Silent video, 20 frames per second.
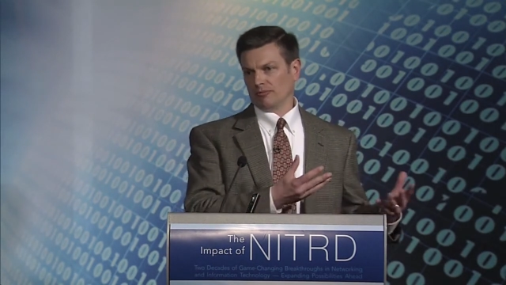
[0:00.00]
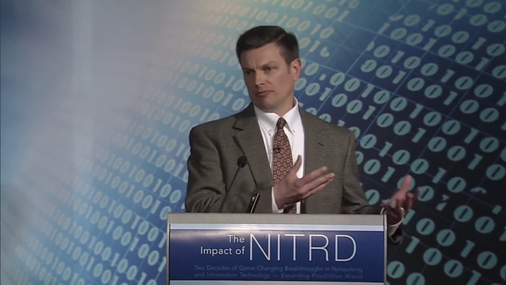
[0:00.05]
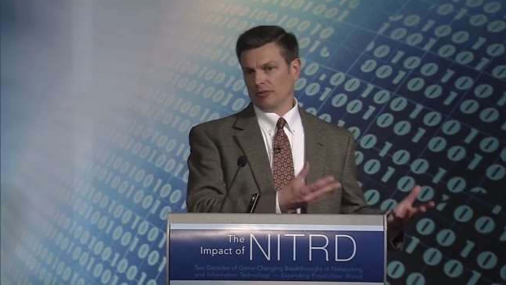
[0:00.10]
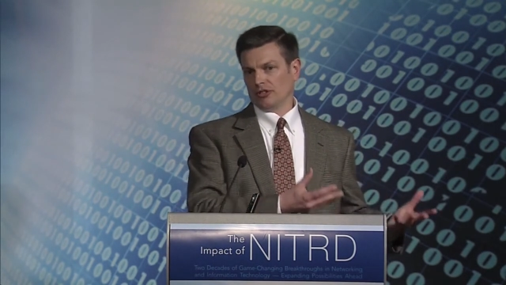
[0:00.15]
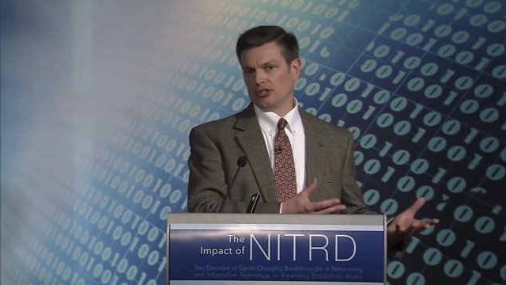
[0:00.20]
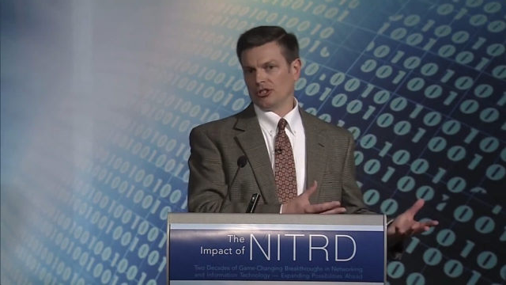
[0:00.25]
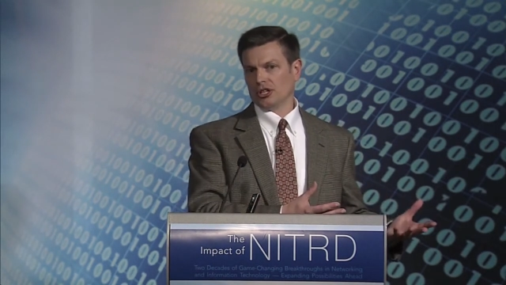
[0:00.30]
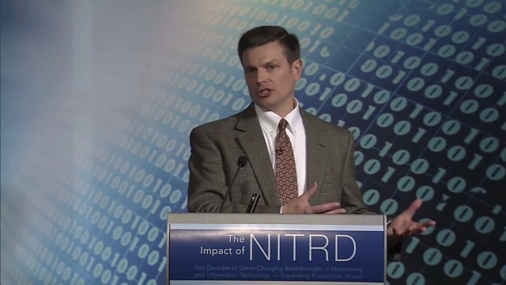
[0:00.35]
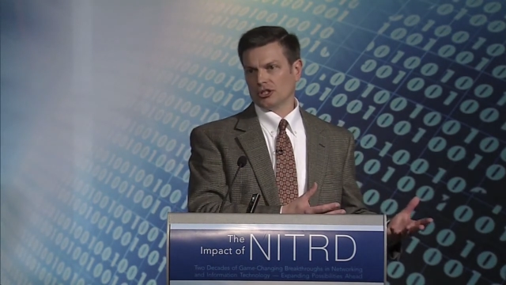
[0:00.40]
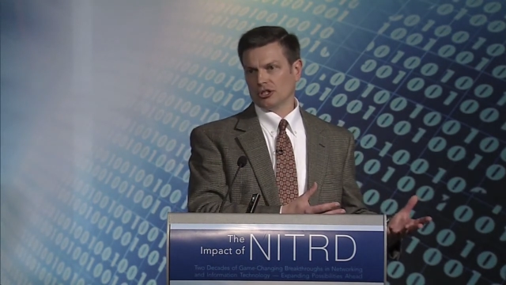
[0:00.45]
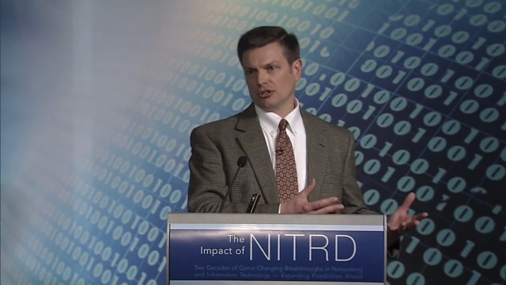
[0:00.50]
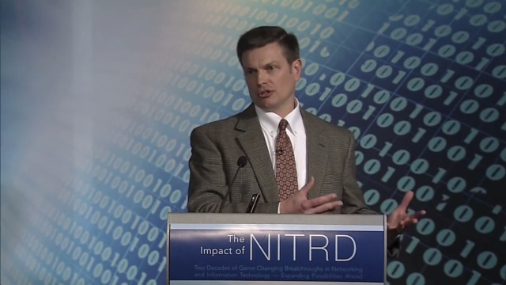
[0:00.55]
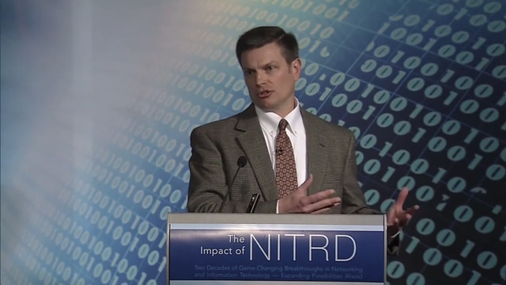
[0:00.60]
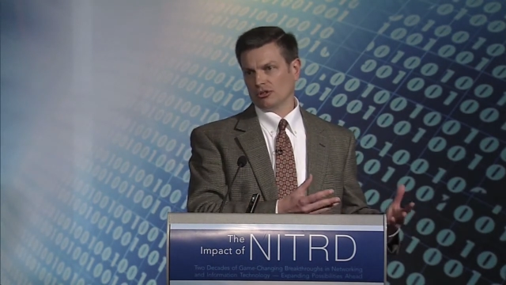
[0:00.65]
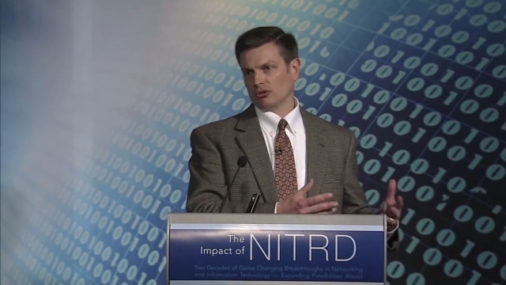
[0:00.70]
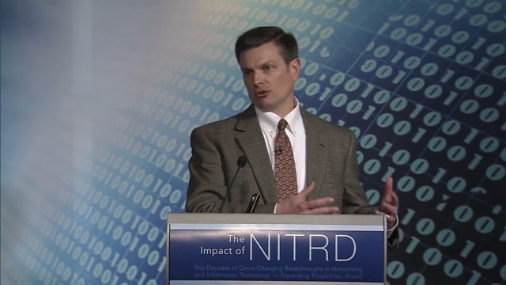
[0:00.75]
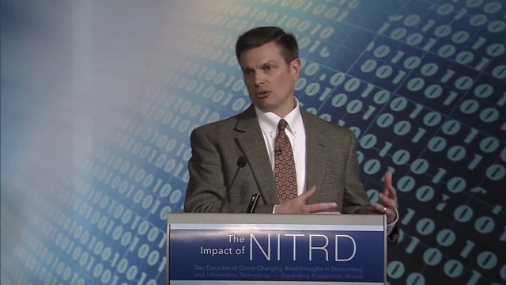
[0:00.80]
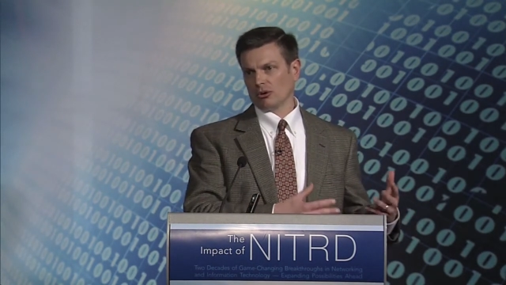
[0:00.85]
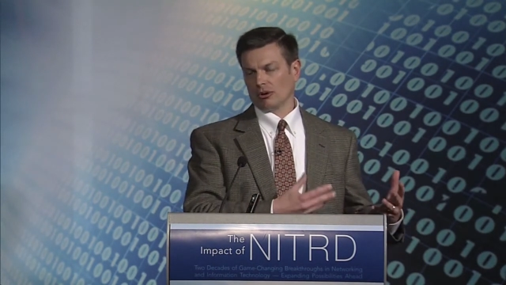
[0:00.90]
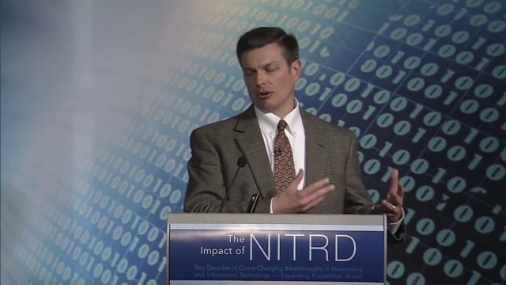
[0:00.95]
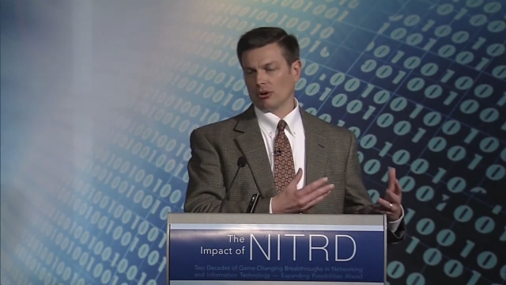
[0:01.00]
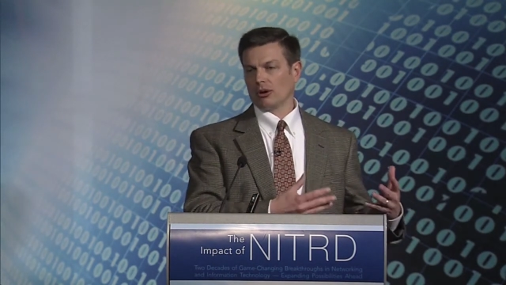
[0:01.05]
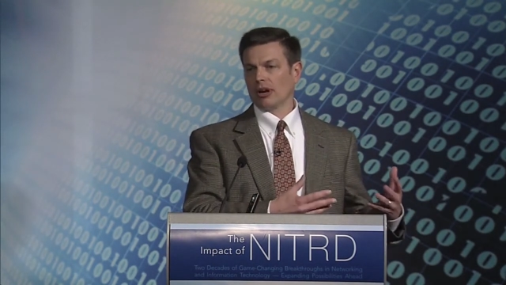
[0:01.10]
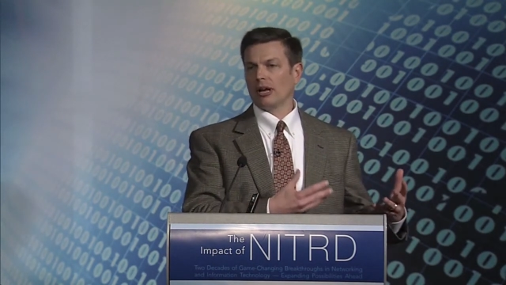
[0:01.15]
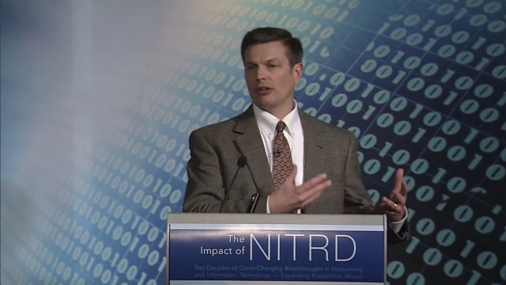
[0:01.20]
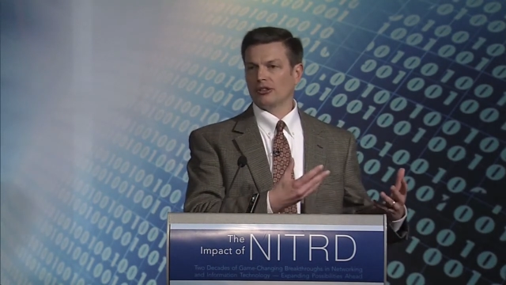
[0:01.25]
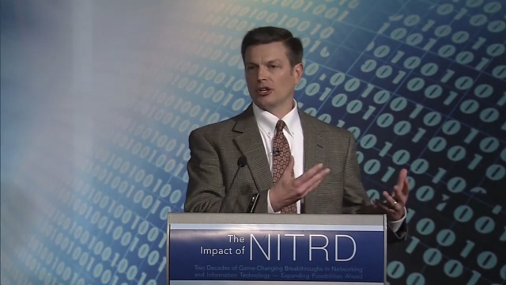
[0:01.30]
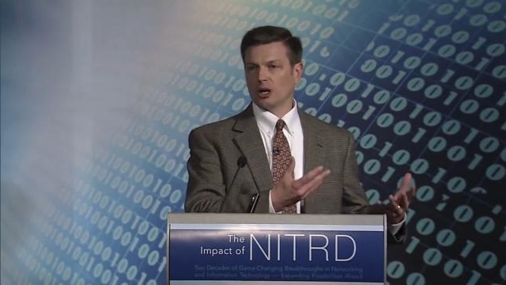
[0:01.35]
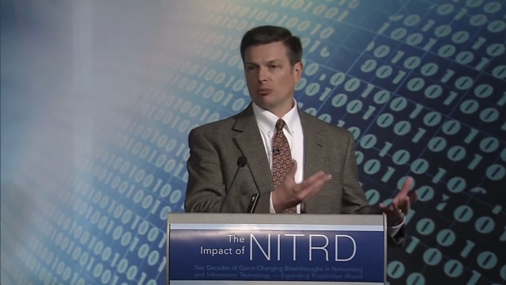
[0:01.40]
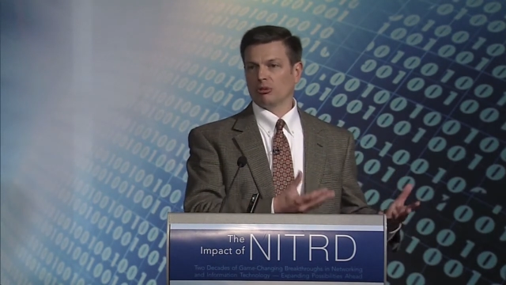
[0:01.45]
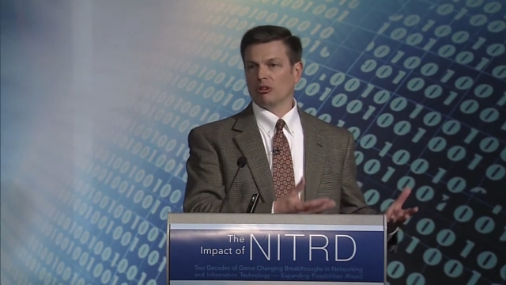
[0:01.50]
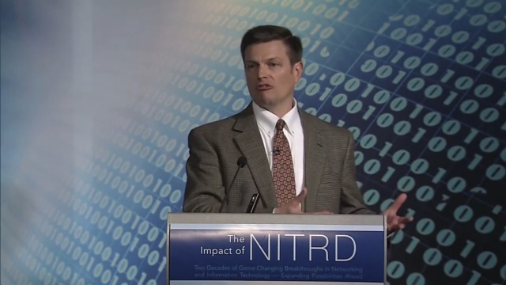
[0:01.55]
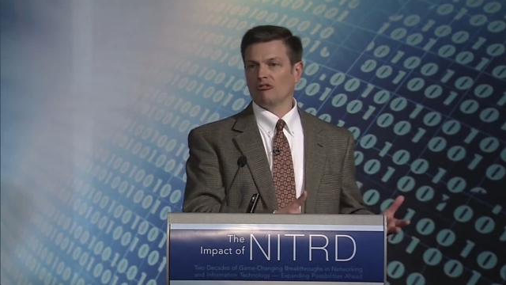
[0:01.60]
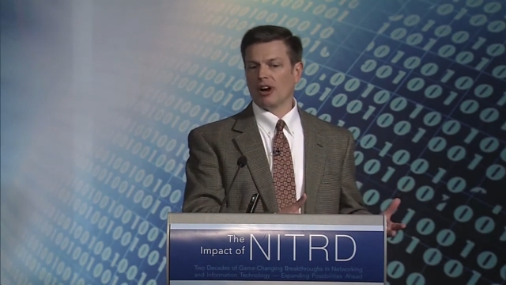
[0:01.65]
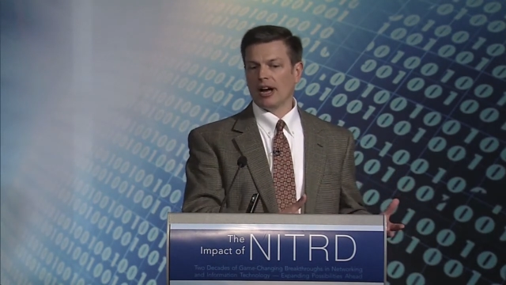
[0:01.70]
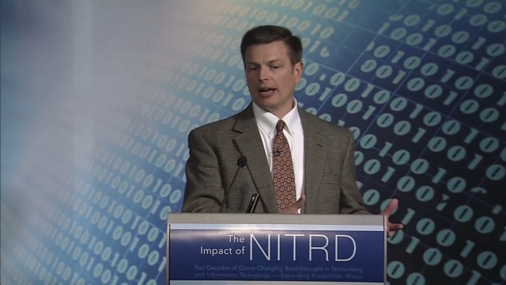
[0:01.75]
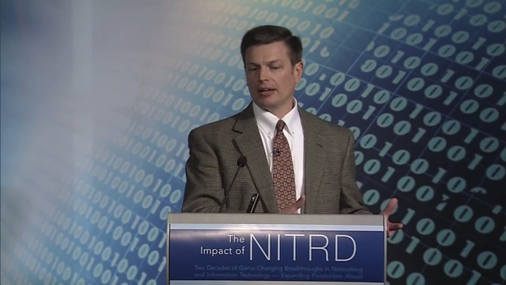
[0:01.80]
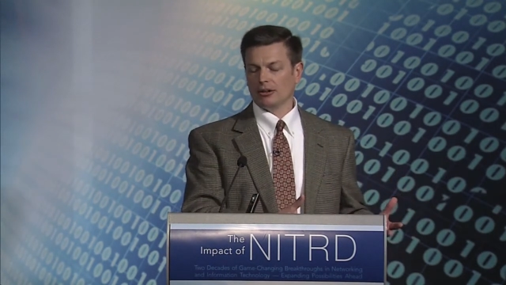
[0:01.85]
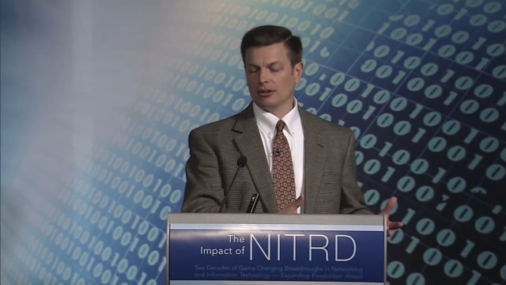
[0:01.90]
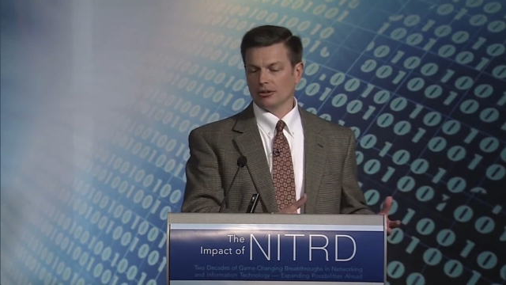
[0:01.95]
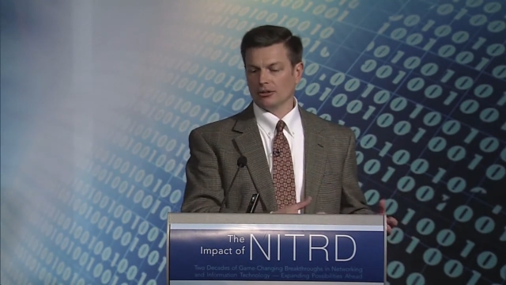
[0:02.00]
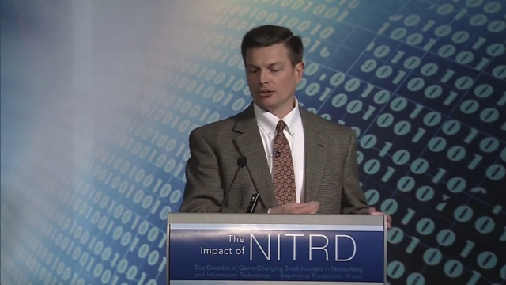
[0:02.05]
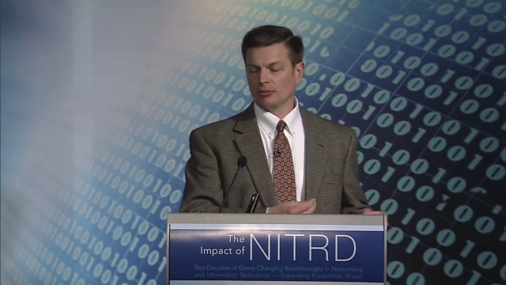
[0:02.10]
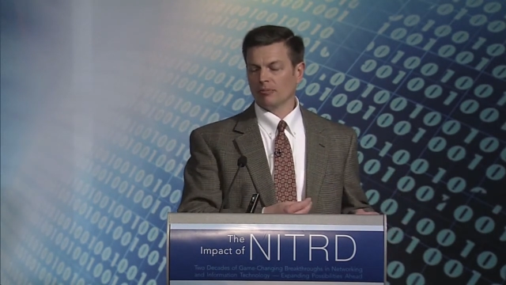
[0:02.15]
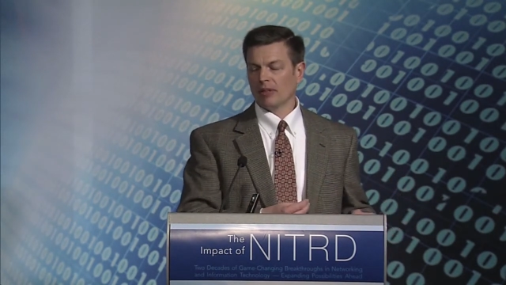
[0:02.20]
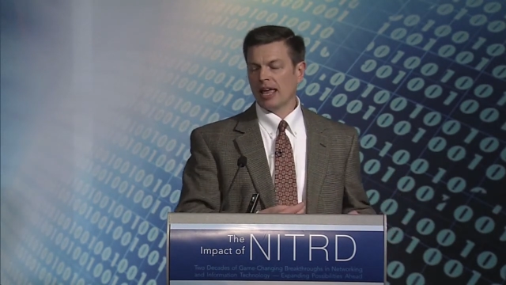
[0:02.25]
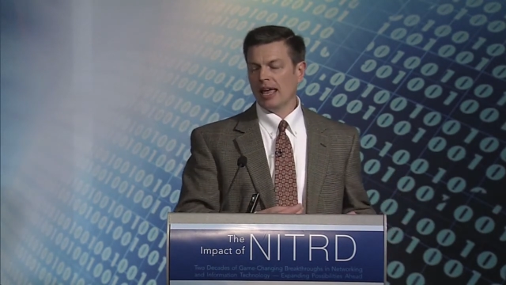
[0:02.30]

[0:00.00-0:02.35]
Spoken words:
physicians or healthcare providers.